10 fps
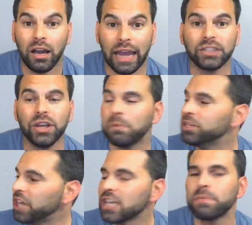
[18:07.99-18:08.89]
Actually, I'm going
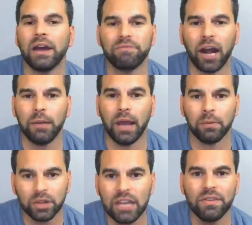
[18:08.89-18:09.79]
to change my environment.
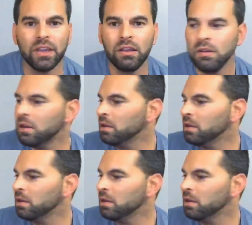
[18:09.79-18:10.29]
I'm leaving